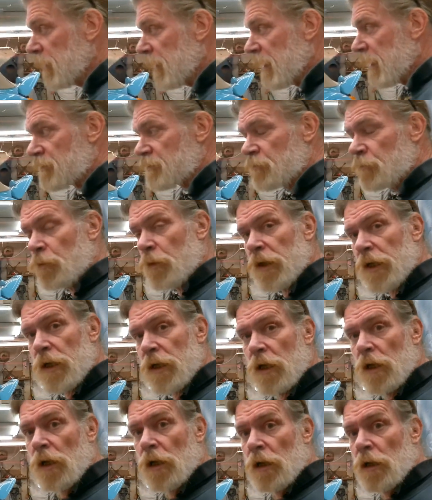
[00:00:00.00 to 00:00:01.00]
next week.
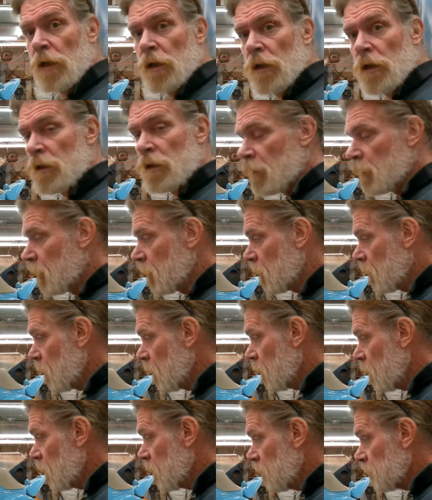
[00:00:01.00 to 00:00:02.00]
Good, okay.
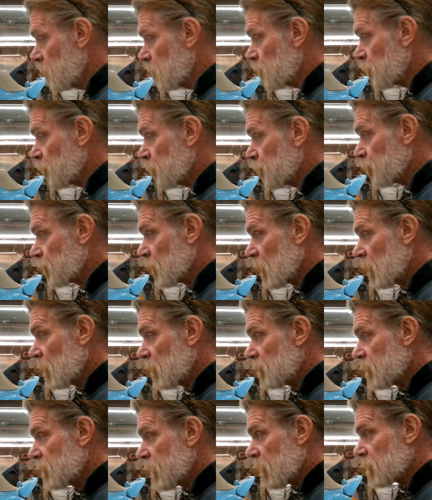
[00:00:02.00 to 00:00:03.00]
Um,
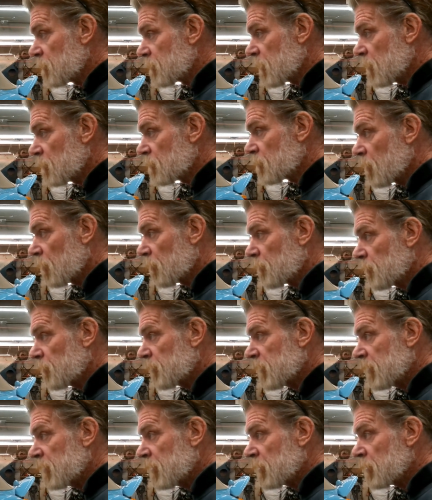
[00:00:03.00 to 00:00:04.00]
Darren's got to start doing
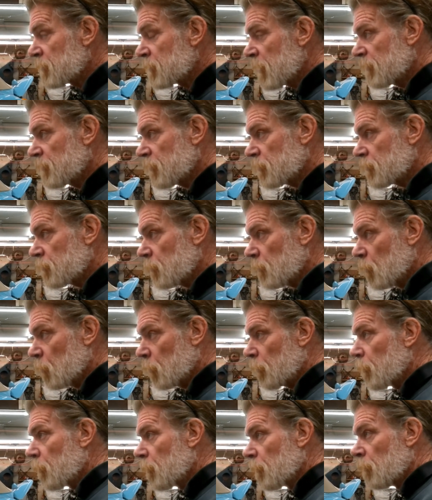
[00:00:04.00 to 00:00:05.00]
his, and I just
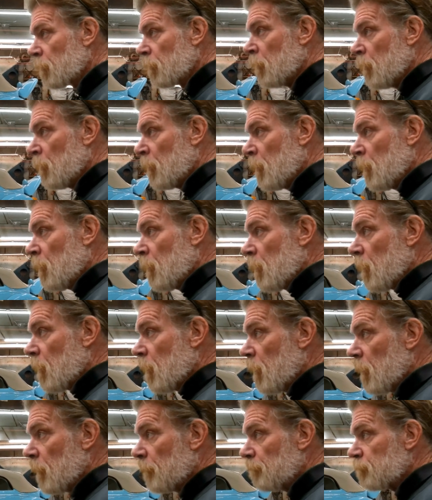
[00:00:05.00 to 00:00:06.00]
ordered,
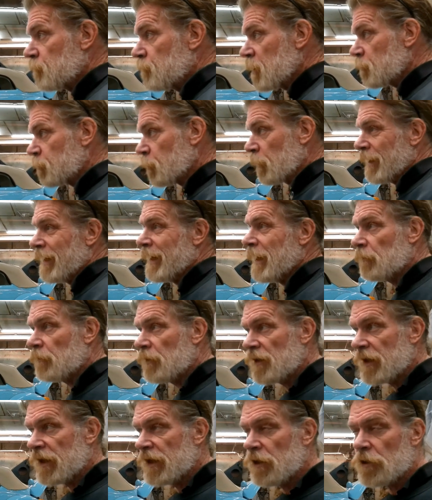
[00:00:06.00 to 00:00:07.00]
um, since we can't
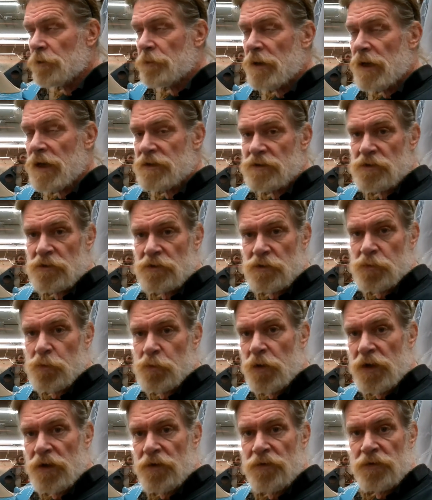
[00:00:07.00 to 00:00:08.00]
run heater boxes
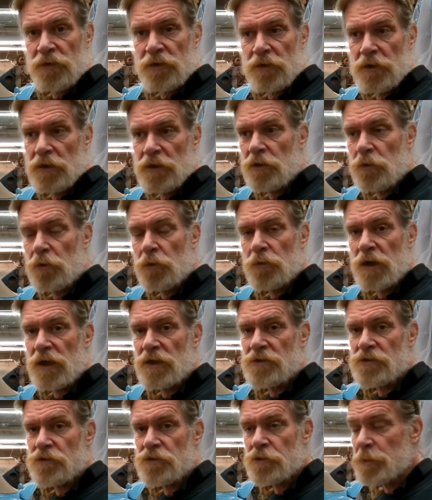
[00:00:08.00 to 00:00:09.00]
with the cool ride
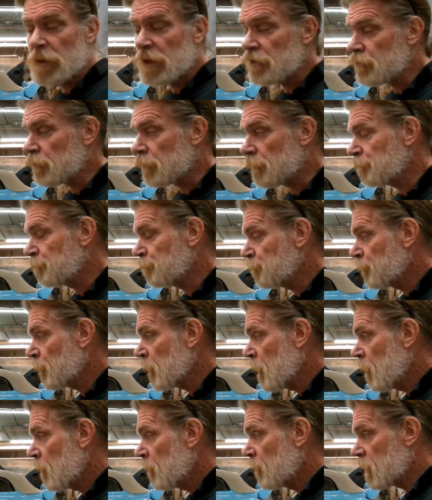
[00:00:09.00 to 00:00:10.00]
suspension,
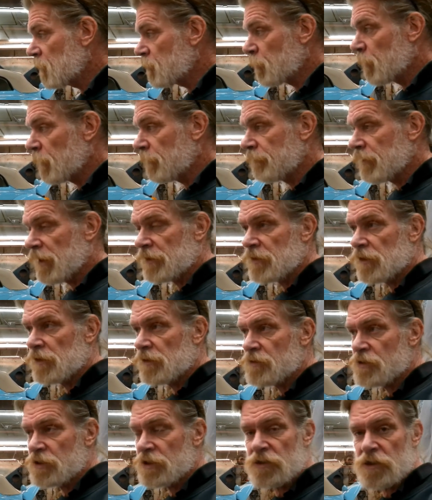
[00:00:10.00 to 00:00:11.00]
because we've got the
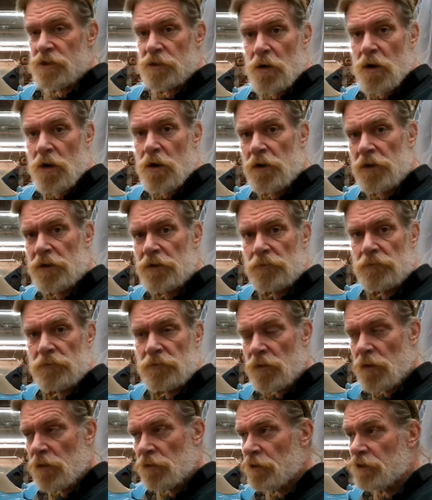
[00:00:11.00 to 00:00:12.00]
sissy bar and
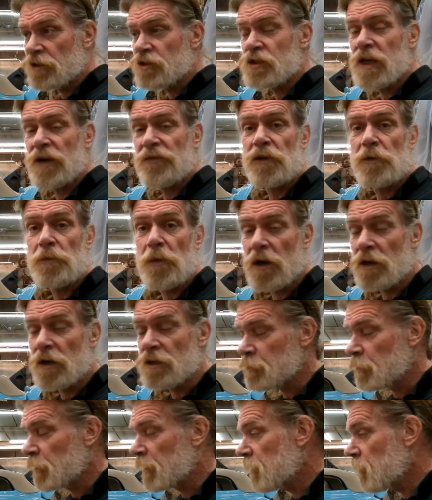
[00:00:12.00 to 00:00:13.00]
mm -hmm. the stiffy bar is
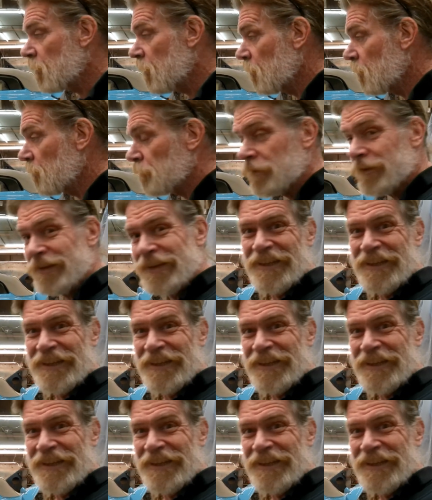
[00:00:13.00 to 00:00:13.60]
what he calls it.